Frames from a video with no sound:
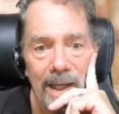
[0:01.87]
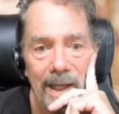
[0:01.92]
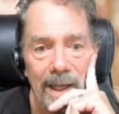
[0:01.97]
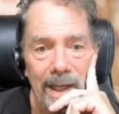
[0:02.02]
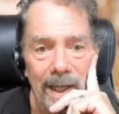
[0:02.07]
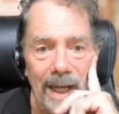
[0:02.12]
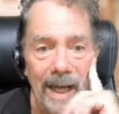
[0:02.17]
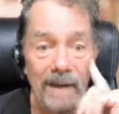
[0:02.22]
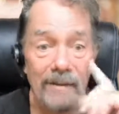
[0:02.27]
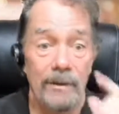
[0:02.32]

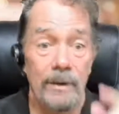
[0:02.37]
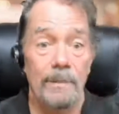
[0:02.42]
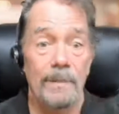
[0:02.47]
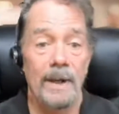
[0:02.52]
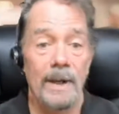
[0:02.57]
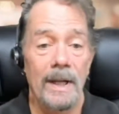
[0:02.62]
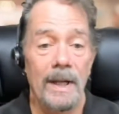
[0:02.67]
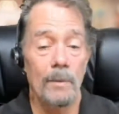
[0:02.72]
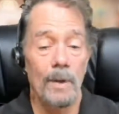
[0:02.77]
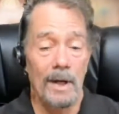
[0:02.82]
Hey
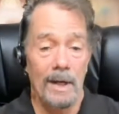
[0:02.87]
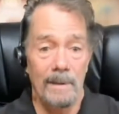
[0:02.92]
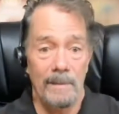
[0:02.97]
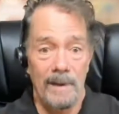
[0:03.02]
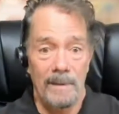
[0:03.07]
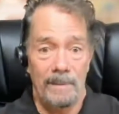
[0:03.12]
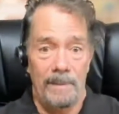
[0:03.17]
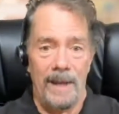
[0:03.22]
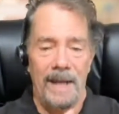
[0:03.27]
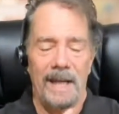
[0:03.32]
everybody, welcome
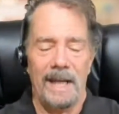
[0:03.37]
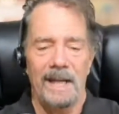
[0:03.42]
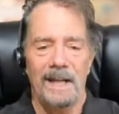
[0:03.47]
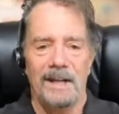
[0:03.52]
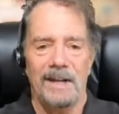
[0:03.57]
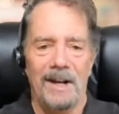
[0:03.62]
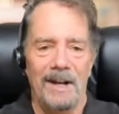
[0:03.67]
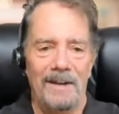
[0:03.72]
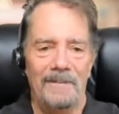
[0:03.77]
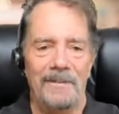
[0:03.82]
to Bacon and
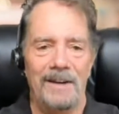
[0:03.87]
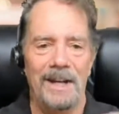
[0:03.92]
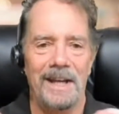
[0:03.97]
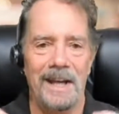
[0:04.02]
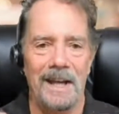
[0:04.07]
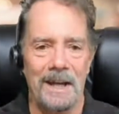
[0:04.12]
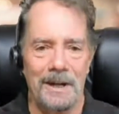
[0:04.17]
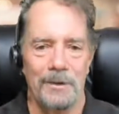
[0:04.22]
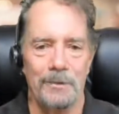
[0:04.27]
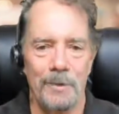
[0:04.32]
Coffee.
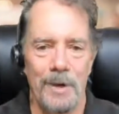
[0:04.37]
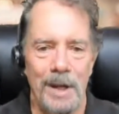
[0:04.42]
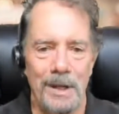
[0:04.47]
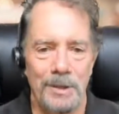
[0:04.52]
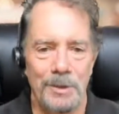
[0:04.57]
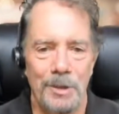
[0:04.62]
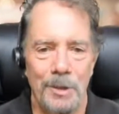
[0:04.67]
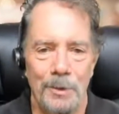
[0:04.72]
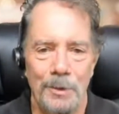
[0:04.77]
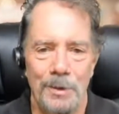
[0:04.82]
Got a great
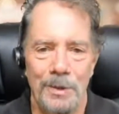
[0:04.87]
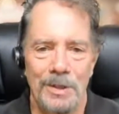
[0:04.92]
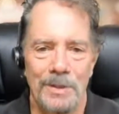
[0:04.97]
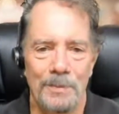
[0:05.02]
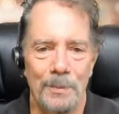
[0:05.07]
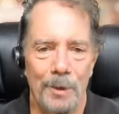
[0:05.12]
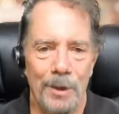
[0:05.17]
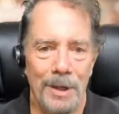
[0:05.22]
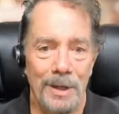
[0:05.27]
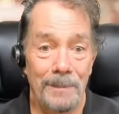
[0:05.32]
show
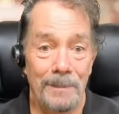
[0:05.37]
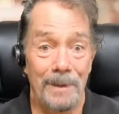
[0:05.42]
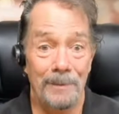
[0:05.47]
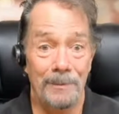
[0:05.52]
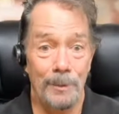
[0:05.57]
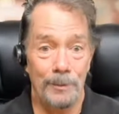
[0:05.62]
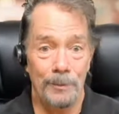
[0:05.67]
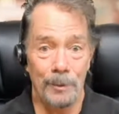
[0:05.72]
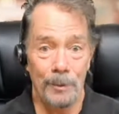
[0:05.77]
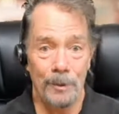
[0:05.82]
this morning, but
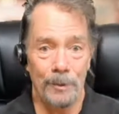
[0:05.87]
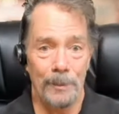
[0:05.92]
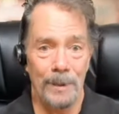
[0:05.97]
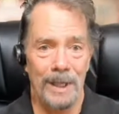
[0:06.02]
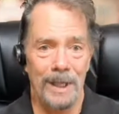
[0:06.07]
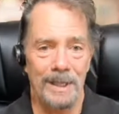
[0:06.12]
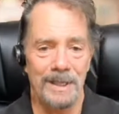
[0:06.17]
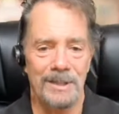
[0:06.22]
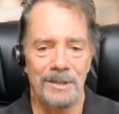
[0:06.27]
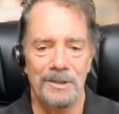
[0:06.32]
before we
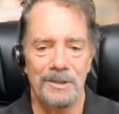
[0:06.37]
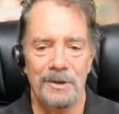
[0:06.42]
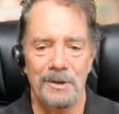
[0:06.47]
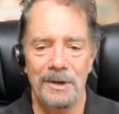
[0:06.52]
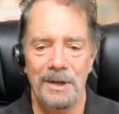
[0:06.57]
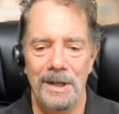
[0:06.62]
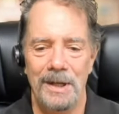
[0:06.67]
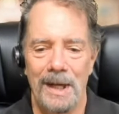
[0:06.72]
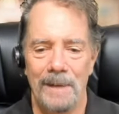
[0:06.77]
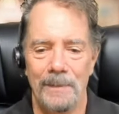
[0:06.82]
get
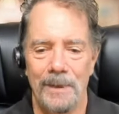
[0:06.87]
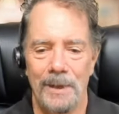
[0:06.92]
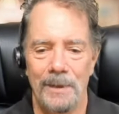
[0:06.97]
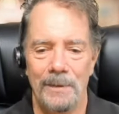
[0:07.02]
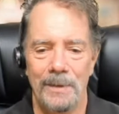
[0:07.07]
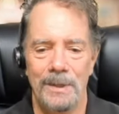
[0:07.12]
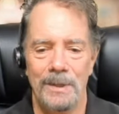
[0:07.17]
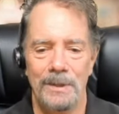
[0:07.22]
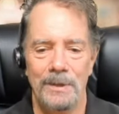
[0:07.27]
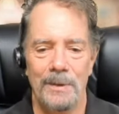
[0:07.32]
started, I'm
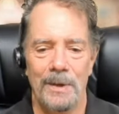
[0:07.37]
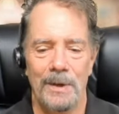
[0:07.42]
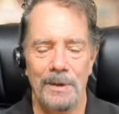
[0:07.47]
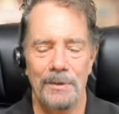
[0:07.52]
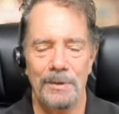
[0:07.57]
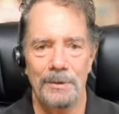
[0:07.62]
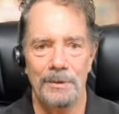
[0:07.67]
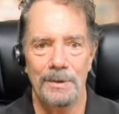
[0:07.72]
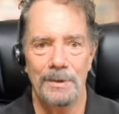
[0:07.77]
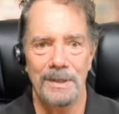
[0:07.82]
going to do our
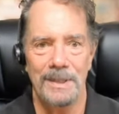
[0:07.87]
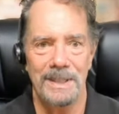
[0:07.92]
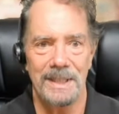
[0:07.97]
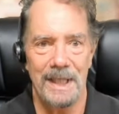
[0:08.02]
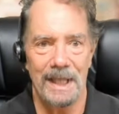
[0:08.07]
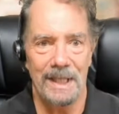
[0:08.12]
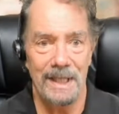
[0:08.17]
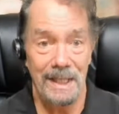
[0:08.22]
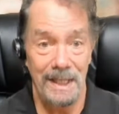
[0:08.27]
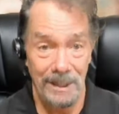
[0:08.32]

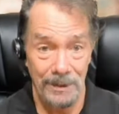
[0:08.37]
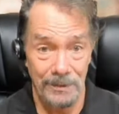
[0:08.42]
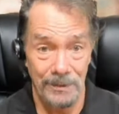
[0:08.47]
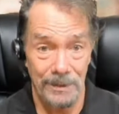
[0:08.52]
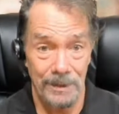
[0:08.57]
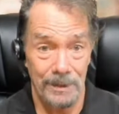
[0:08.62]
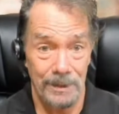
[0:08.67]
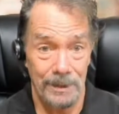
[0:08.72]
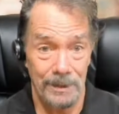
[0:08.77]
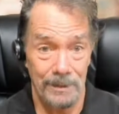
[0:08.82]
30-second intro. You